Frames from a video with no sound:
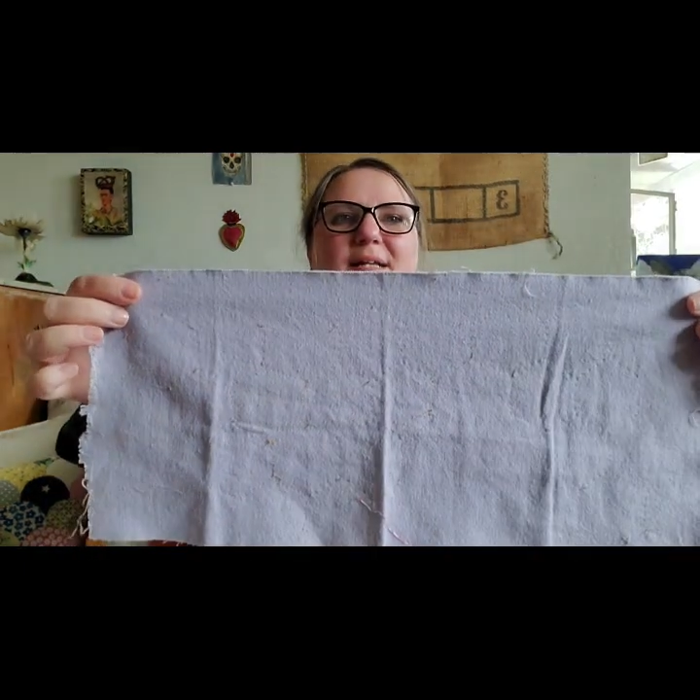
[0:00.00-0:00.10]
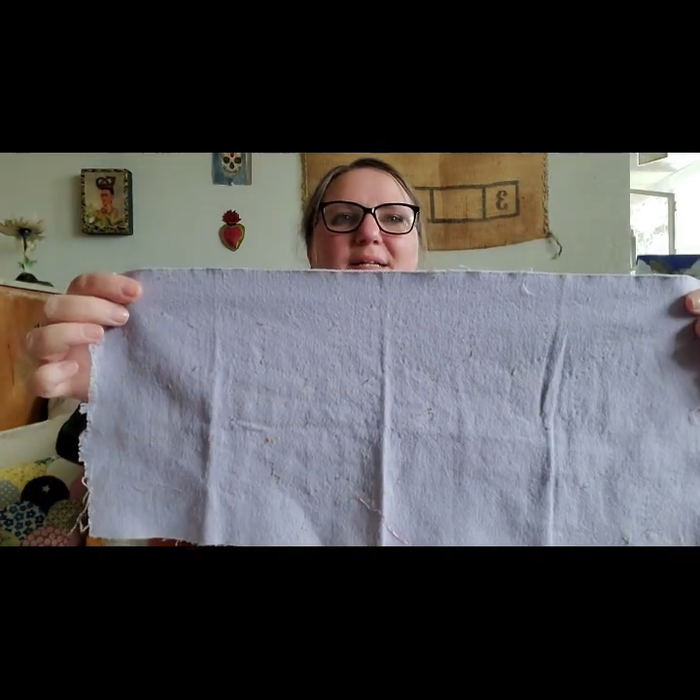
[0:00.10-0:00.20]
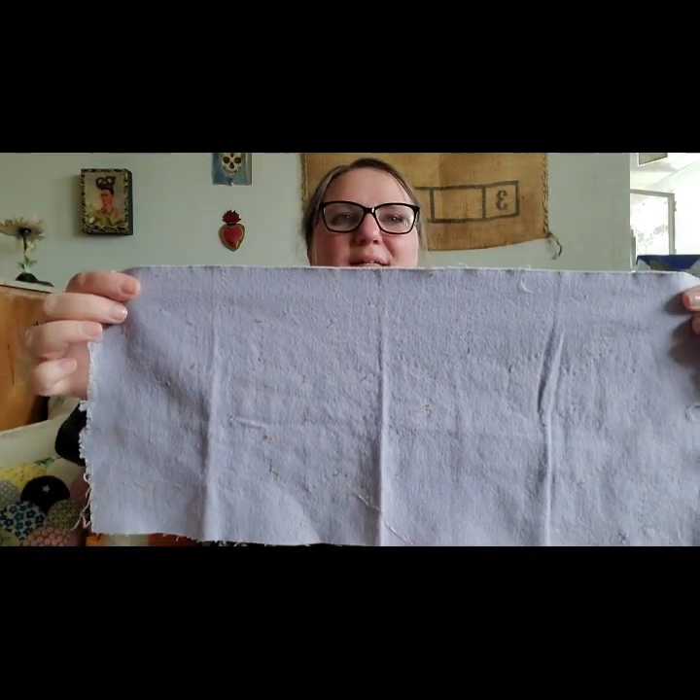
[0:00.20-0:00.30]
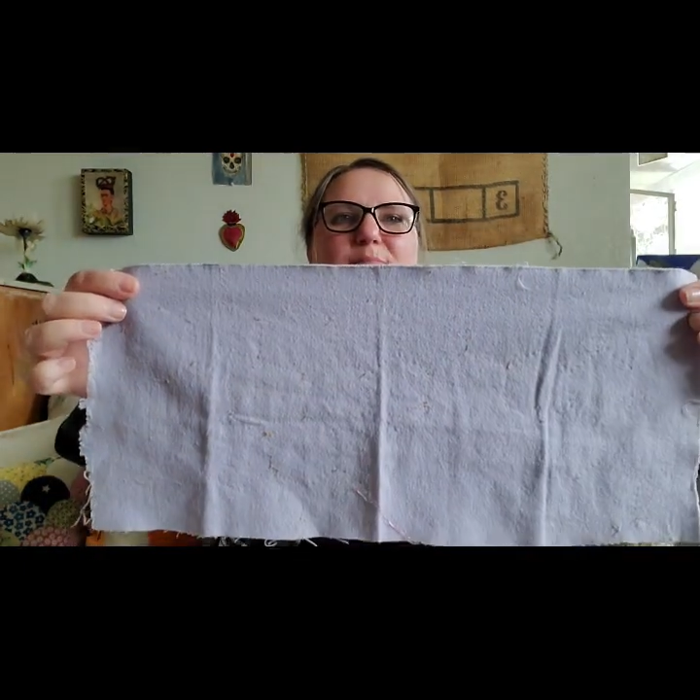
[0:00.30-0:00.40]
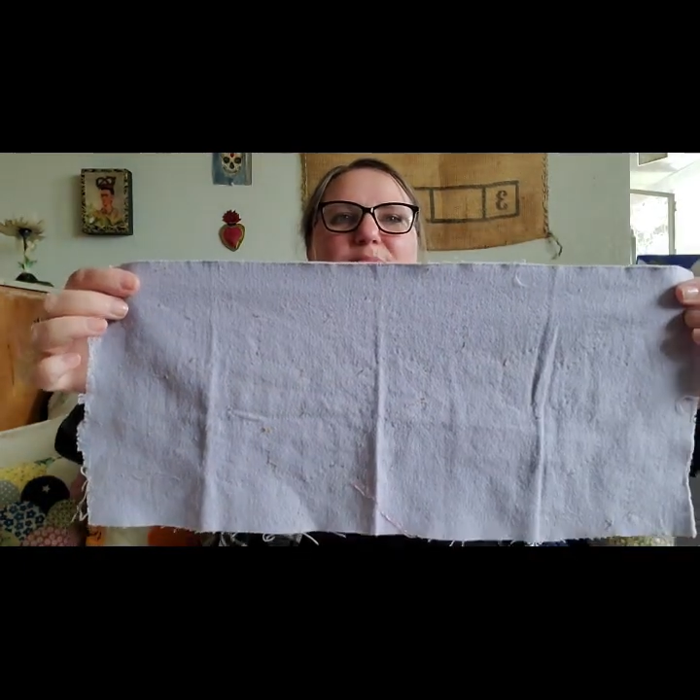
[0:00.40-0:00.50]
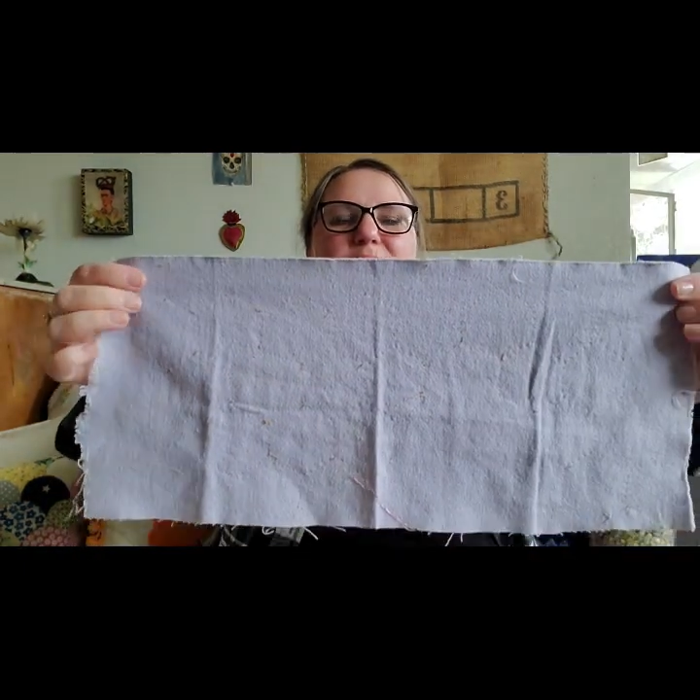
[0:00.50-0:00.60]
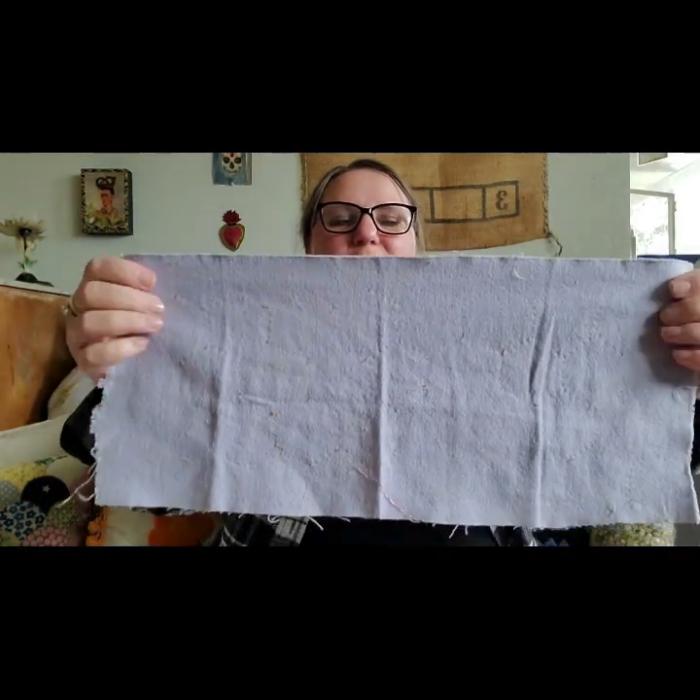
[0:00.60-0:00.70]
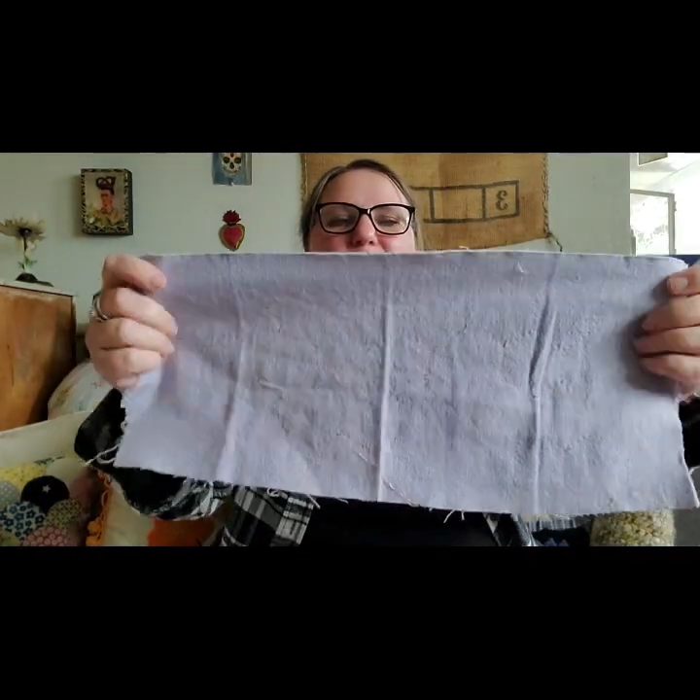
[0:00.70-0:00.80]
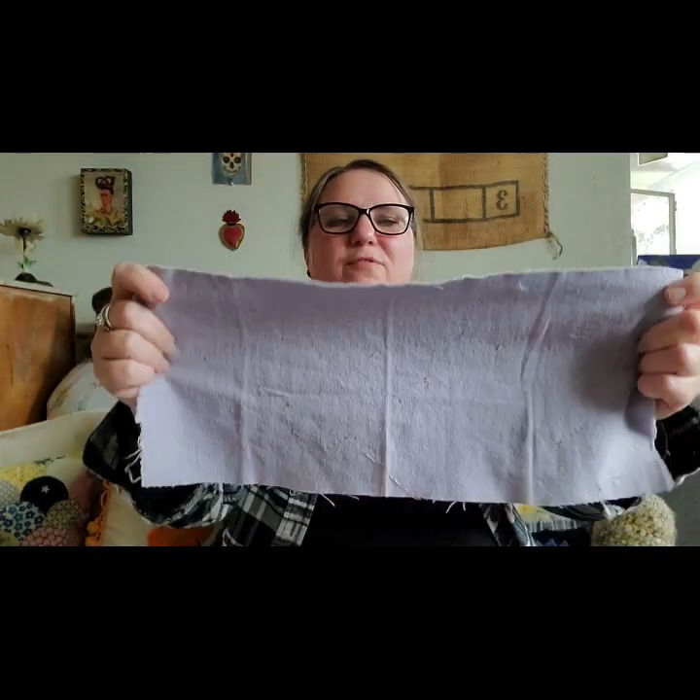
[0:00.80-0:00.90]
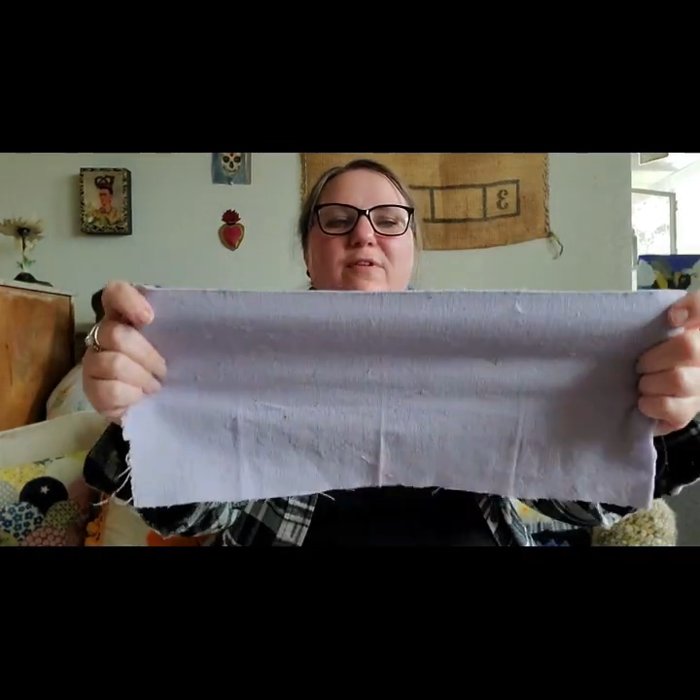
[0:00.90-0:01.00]
little bit
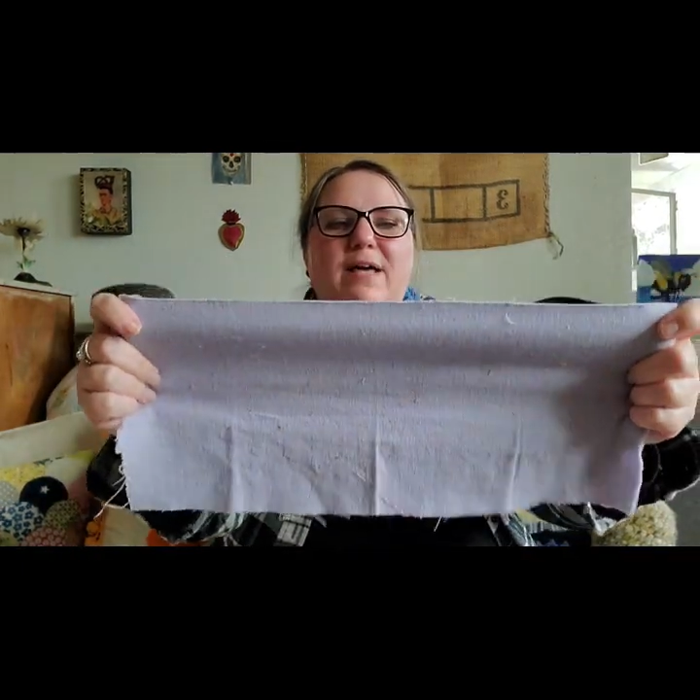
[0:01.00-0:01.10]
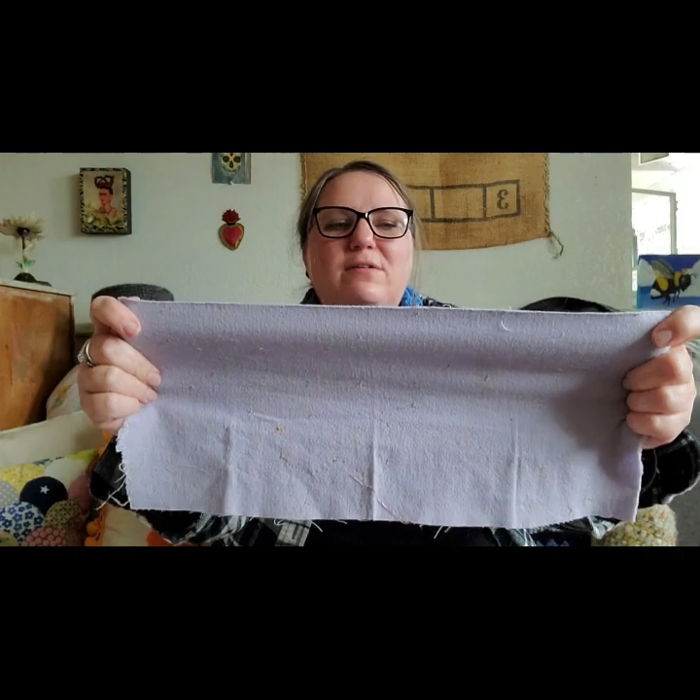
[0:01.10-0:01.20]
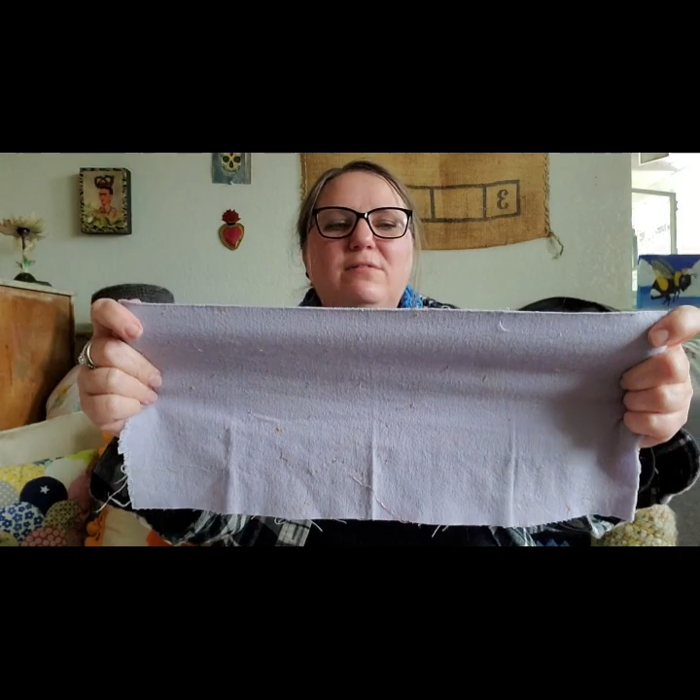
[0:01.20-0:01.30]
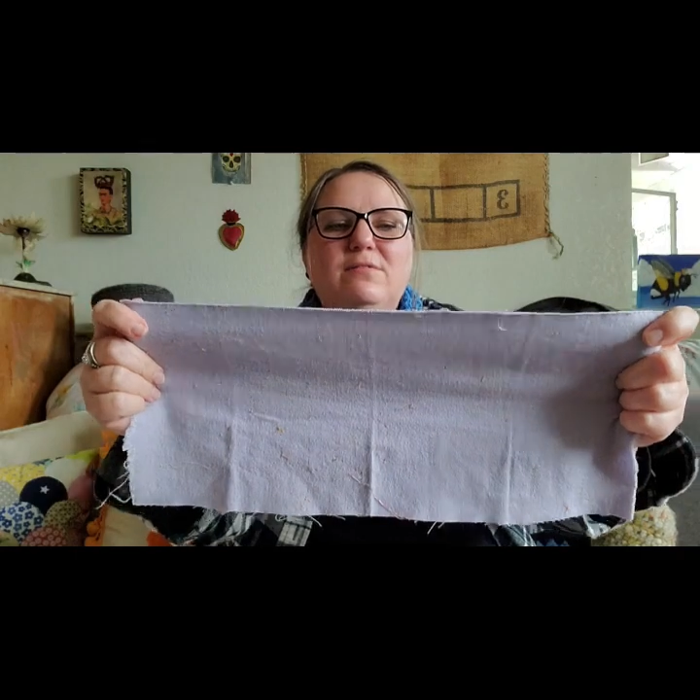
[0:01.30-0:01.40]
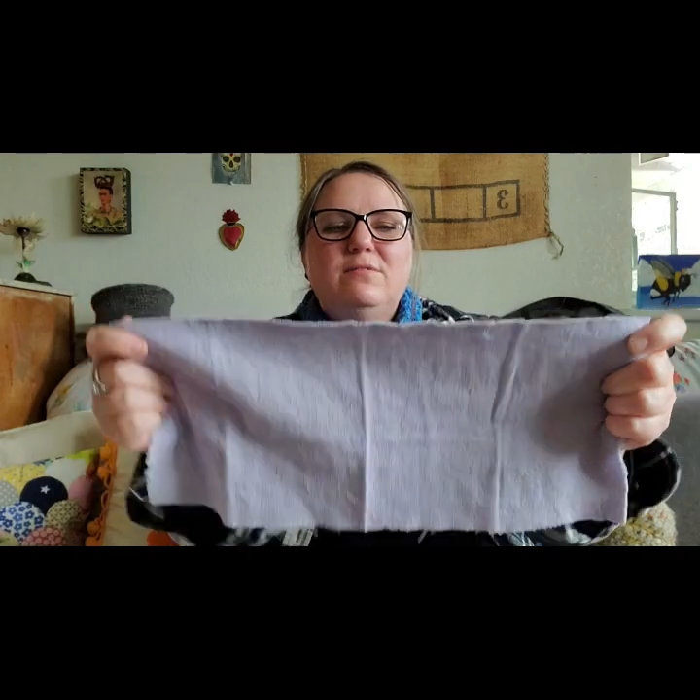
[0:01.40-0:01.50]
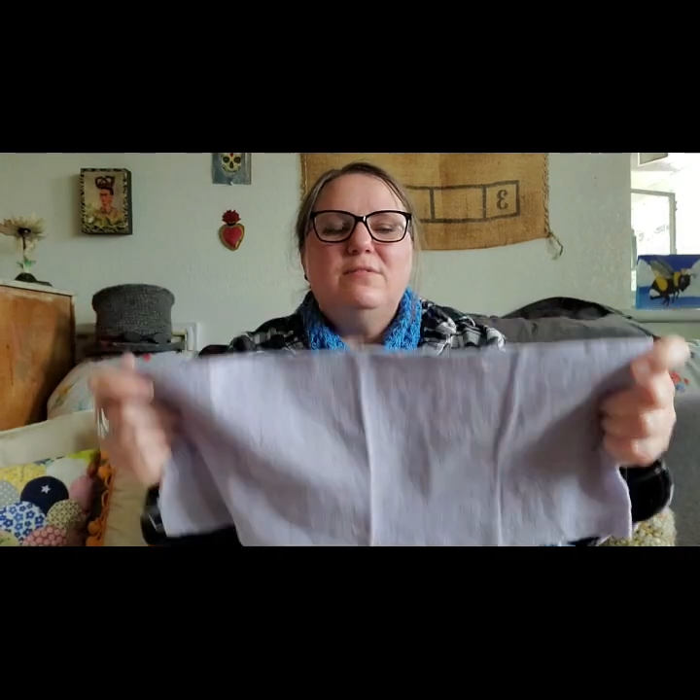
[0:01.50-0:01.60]
of flannel